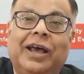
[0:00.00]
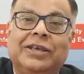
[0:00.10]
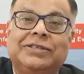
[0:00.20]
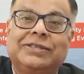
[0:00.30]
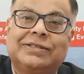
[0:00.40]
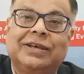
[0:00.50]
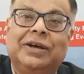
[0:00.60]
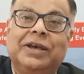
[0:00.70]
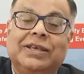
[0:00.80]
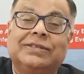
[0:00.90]
has
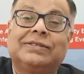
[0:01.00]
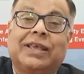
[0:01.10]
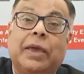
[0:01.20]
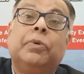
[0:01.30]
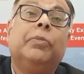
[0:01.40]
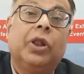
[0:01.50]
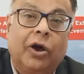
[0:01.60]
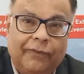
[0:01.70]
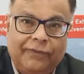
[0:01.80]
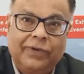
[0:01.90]
is capable
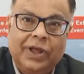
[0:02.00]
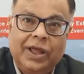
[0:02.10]
of